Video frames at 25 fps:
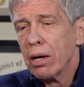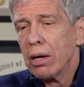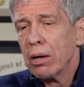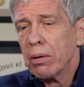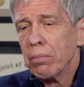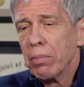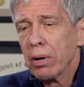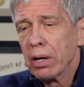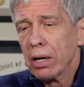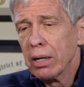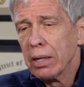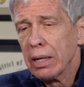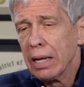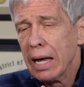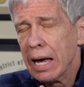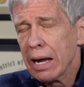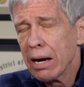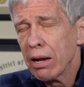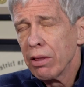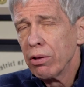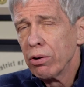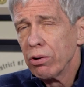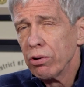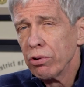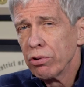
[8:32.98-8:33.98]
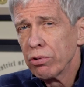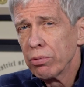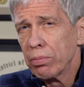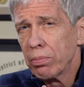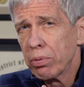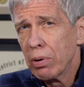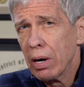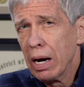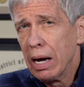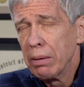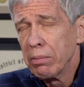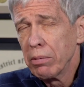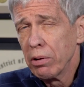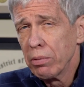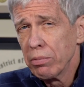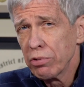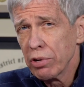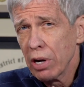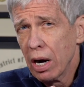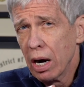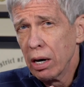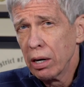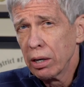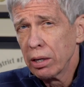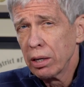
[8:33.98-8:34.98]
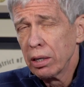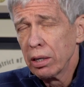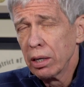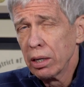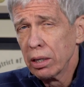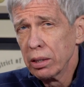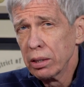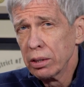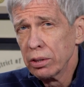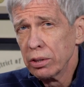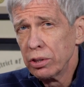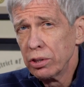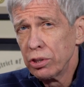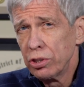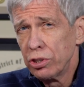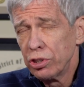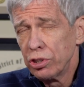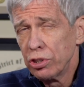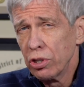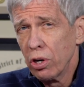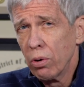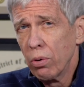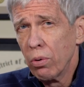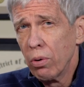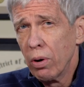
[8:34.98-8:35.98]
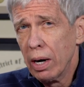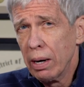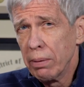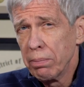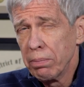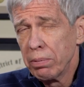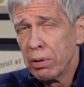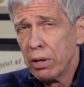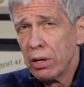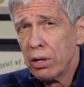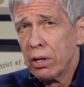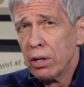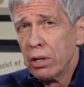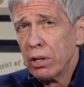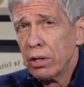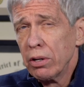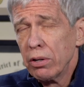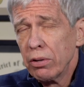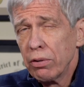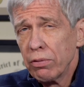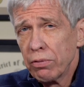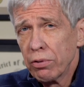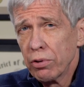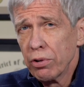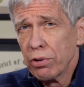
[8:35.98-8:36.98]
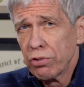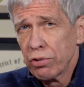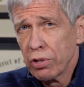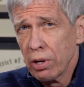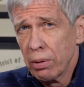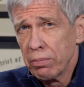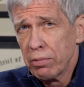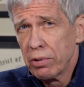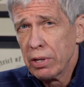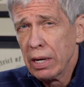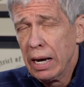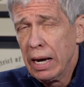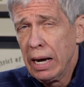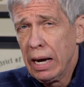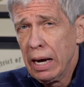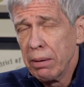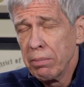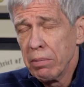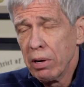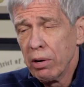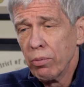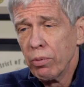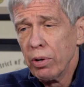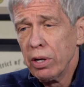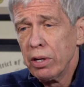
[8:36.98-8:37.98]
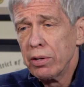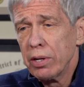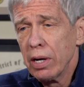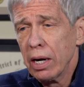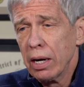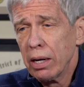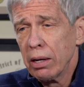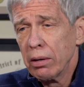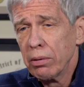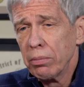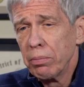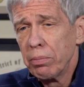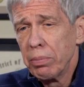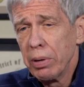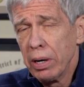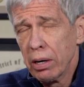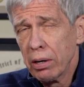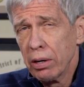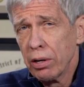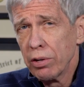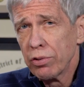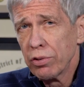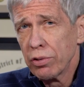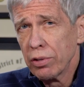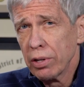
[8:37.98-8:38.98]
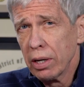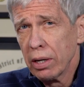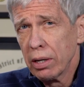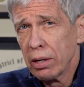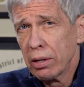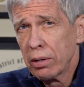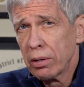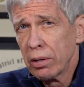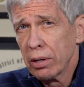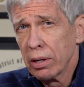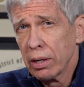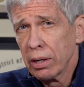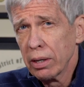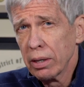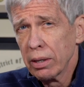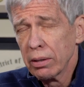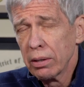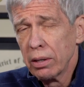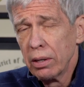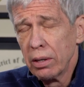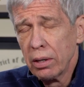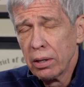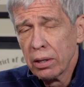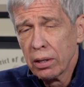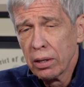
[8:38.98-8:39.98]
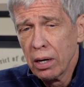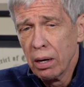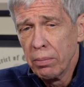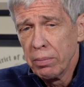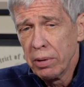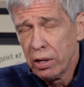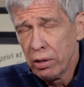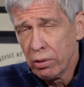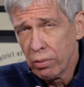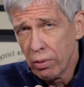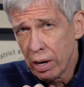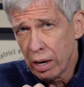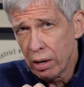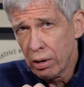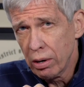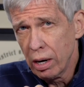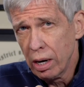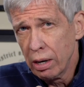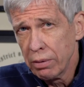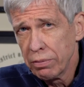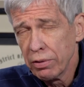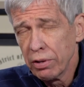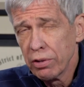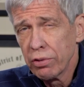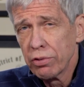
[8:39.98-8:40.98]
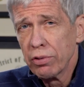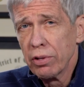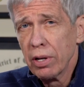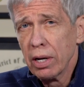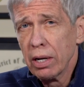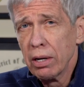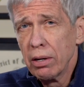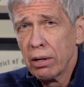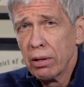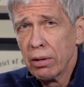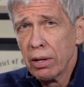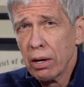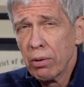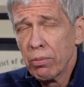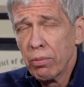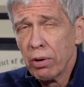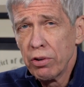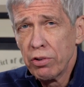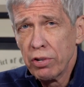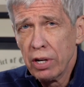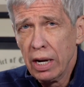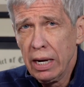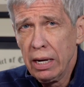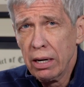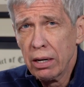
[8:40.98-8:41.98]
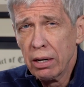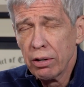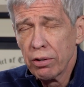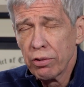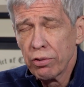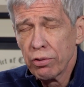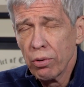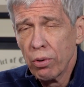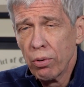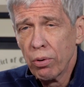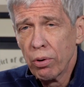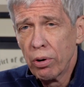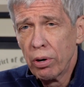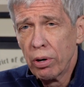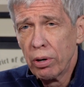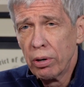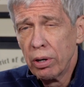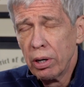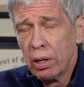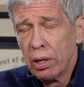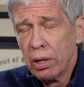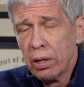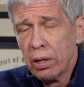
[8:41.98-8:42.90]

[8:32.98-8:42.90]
But a lot of those problems aren't going to show up for some time. And we tell parents that come into our office that retain us, or